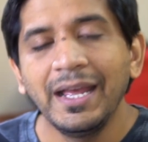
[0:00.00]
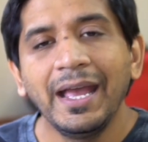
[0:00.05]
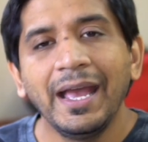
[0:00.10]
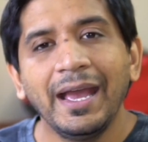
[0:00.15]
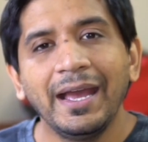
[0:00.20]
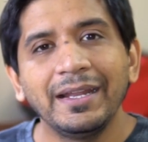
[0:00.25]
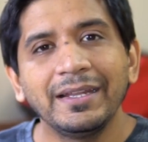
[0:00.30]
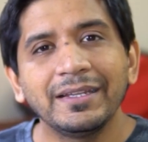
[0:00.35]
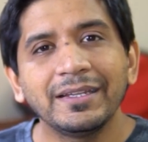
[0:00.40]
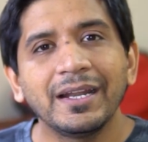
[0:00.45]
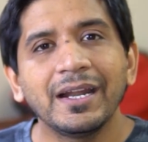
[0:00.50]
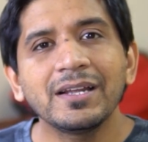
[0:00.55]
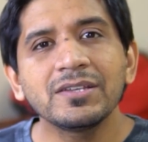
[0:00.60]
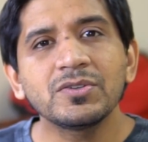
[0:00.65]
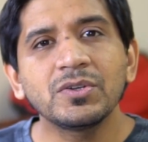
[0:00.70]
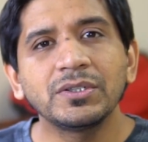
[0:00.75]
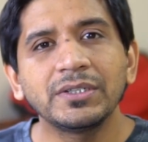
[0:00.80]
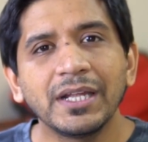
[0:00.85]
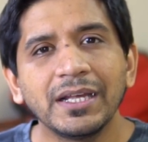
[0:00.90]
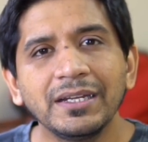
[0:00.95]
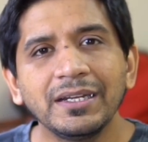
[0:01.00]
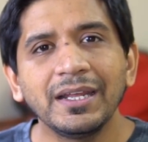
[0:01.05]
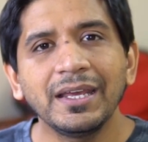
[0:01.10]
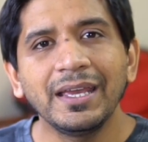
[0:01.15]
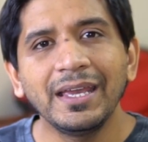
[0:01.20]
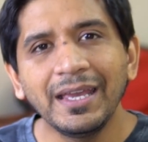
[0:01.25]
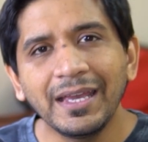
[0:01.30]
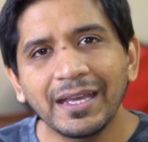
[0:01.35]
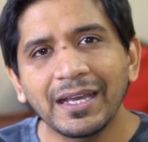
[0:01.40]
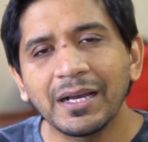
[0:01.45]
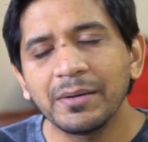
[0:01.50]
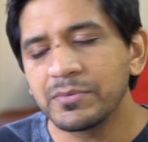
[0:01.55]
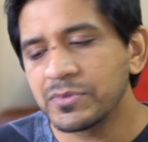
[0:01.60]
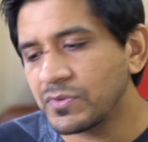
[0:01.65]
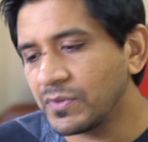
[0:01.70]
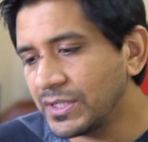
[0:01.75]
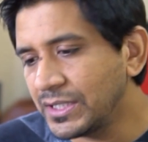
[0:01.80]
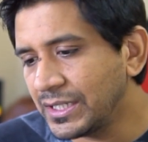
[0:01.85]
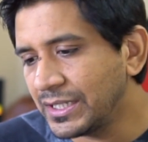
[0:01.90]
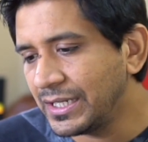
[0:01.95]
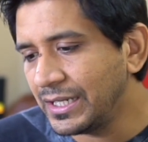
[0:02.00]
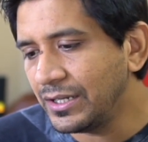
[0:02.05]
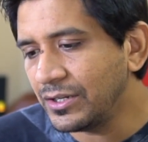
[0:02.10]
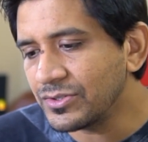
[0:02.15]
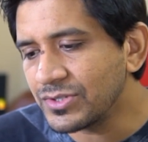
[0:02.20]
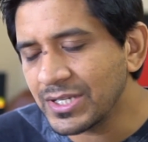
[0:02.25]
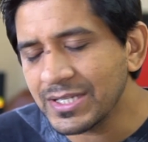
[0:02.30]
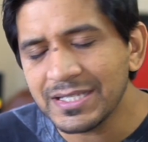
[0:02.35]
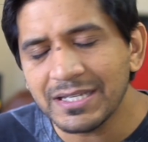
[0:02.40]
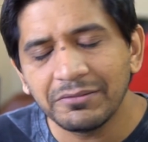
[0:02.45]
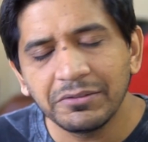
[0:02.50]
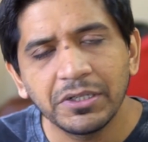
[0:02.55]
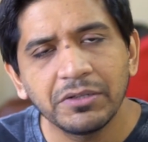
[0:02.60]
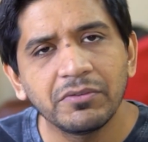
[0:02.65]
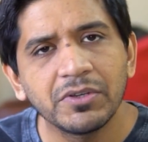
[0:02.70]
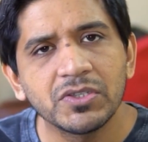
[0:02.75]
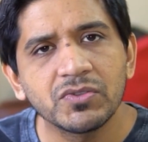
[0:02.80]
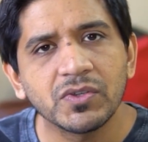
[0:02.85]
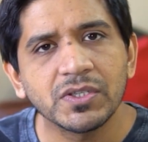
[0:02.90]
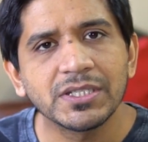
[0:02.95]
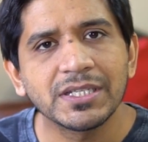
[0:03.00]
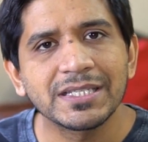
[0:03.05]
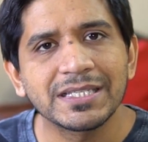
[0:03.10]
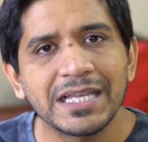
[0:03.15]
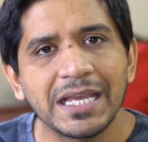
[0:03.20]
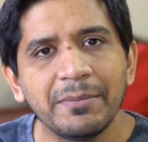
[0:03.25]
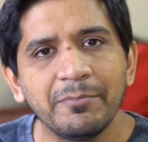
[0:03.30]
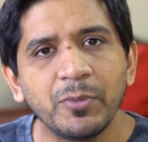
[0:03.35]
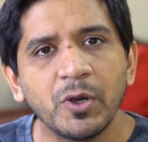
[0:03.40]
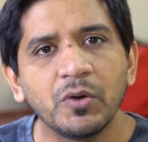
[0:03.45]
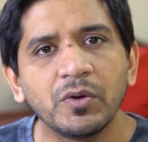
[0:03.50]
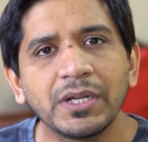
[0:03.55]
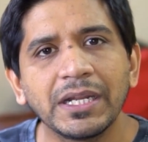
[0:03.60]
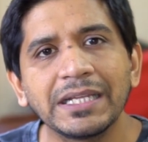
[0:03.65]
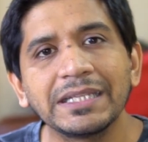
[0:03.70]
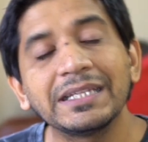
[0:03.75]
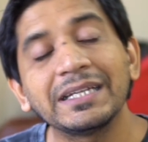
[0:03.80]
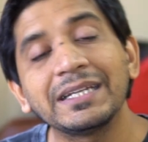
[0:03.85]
And the Narzo 10A comes with the Helio G70, which was the same powering the